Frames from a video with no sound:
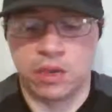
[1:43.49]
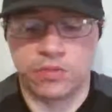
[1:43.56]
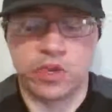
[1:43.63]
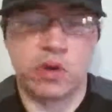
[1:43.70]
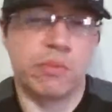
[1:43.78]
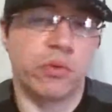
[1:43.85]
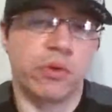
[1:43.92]

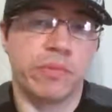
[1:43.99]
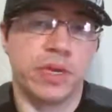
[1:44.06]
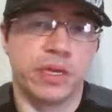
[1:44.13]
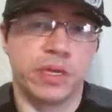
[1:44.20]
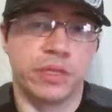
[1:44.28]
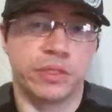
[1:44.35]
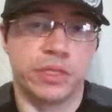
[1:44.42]

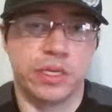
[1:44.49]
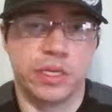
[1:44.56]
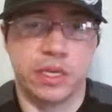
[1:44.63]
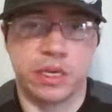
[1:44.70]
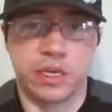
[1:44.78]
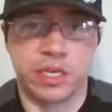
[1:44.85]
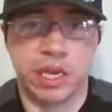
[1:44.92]
Theobromine is
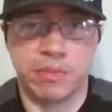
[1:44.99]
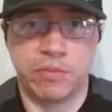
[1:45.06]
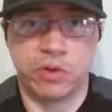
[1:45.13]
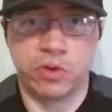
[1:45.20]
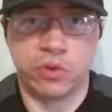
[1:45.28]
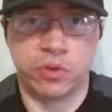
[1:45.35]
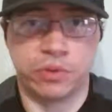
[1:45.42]
the
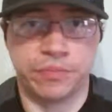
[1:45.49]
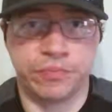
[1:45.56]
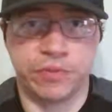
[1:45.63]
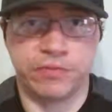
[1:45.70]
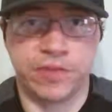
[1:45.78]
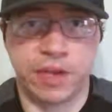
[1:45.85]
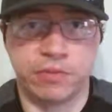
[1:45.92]
chemical
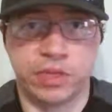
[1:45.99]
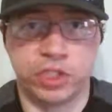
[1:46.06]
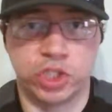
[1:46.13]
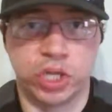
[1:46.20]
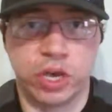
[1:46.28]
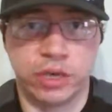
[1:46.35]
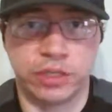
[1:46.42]
found in
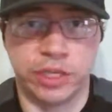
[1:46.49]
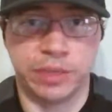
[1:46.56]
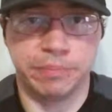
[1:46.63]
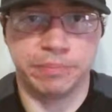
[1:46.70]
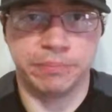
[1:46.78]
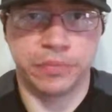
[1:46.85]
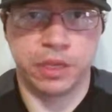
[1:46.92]

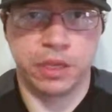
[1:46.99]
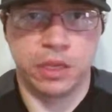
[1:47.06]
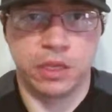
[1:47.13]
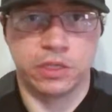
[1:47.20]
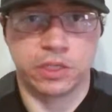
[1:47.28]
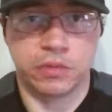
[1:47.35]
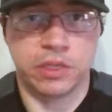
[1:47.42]
chocolate.
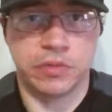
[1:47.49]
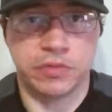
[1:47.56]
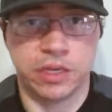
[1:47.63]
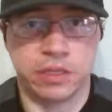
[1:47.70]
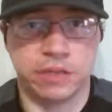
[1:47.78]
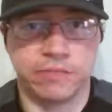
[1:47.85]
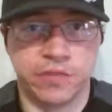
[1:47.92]
So when you
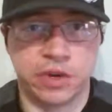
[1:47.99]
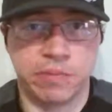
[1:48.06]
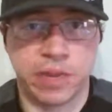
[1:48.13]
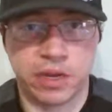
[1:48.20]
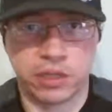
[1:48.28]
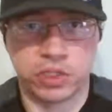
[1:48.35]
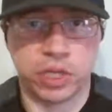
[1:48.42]
eat a fair
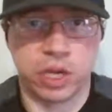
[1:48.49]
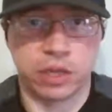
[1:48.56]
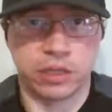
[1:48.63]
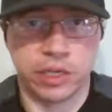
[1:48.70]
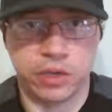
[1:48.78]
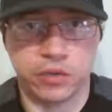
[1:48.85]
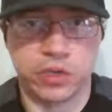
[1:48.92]
amount of
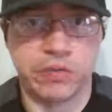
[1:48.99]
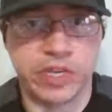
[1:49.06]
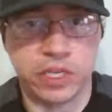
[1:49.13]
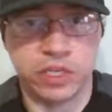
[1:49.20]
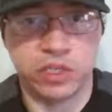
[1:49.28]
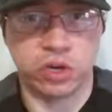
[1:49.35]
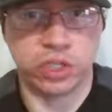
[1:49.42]
chocolate, or you
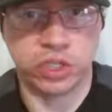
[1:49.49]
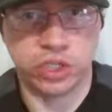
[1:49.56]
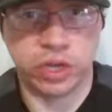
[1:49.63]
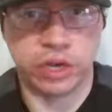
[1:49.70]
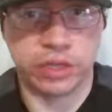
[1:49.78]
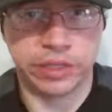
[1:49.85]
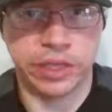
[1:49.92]
eat dark
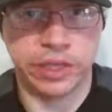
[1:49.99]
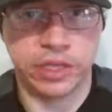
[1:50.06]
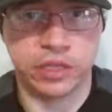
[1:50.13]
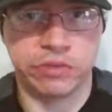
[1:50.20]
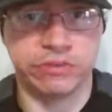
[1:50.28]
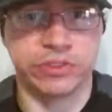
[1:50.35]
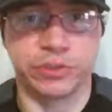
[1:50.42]
chocolate
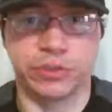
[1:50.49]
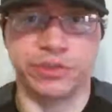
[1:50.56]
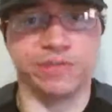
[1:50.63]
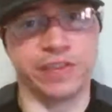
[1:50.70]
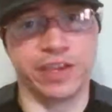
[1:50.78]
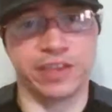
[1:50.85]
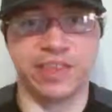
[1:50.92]
and you sort
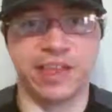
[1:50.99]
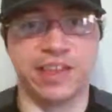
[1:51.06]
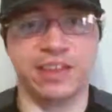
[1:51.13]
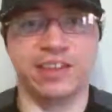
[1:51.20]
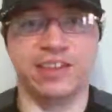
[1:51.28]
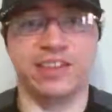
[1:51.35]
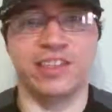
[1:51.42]
of get
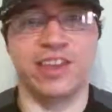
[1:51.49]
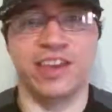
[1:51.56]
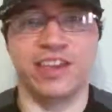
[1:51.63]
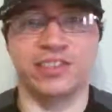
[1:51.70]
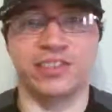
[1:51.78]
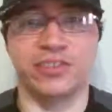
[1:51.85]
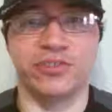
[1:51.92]
that
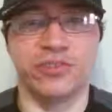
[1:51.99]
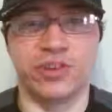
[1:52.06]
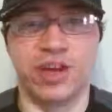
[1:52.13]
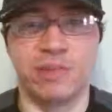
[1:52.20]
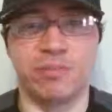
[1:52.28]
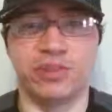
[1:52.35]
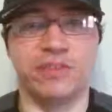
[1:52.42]
nice little
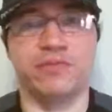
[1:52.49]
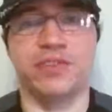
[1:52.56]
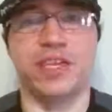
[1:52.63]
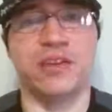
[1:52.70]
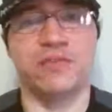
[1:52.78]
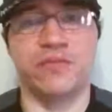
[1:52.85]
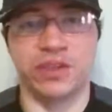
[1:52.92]

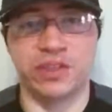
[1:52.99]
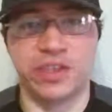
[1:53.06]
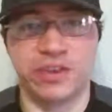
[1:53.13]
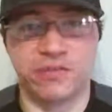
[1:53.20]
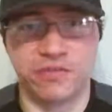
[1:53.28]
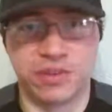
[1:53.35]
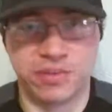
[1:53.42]
uplifting
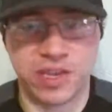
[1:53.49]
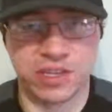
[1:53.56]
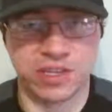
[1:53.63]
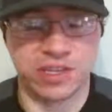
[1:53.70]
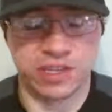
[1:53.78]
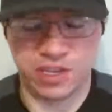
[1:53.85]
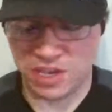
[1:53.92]
feeling from
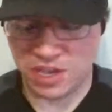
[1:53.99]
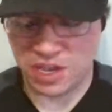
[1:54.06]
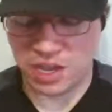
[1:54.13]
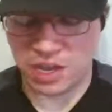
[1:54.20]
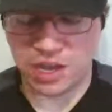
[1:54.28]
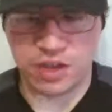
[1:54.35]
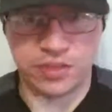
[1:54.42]
it,
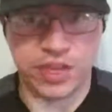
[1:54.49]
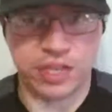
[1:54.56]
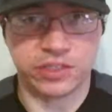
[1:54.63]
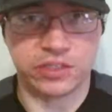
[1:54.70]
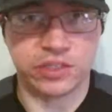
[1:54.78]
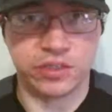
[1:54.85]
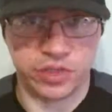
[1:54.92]

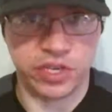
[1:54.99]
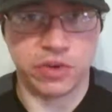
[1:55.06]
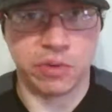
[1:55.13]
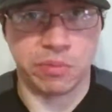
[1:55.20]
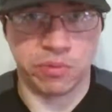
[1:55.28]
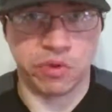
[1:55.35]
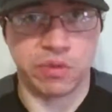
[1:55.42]
that's the
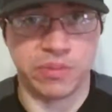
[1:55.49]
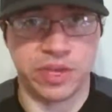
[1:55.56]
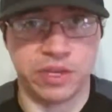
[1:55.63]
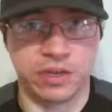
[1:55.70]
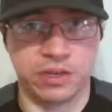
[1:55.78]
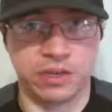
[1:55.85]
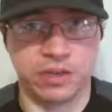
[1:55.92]

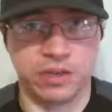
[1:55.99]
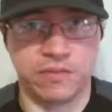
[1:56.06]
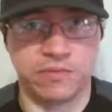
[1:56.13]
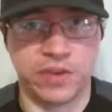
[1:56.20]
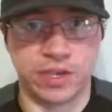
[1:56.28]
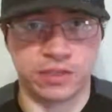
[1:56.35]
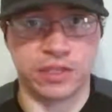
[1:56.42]
theobromine
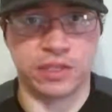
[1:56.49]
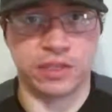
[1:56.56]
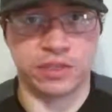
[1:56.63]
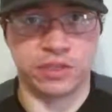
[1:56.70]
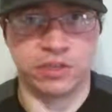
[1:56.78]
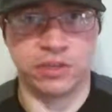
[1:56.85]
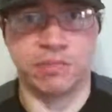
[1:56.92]

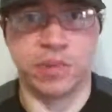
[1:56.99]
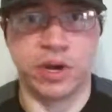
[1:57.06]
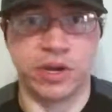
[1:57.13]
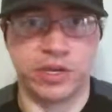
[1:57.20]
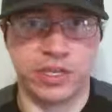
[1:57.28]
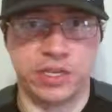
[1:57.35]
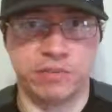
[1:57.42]
affecting your
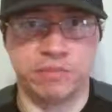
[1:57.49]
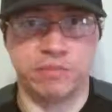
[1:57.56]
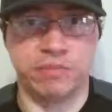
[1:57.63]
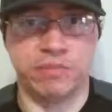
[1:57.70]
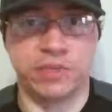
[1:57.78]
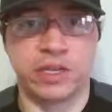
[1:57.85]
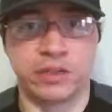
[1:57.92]
body
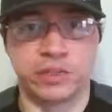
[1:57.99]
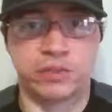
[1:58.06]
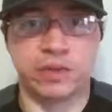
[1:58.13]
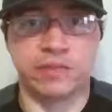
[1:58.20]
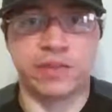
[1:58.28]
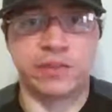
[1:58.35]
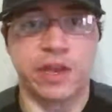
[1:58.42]
and
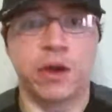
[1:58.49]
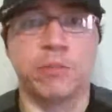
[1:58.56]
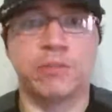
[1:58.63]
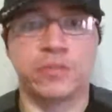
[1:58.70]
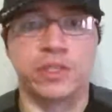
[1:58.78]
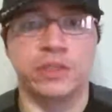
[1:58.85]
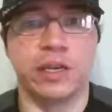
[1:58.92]
sort of
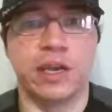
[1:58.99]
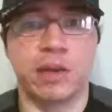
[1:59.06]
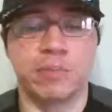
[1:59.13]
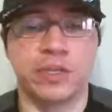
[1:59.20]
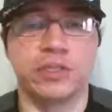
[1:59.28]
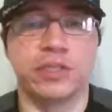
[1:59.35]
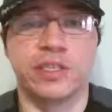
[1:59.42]

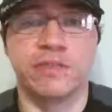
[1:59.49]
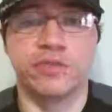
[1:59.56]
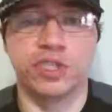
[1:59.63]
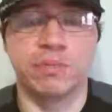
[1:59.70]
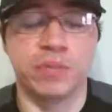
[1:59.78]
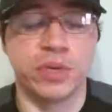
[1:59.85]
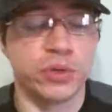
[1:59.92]
helping to
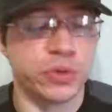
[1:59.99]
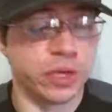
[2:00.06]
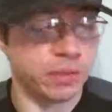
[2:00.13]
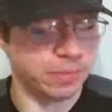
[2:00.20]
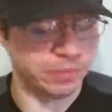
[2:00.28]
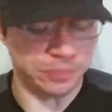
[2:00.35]
lift your mood.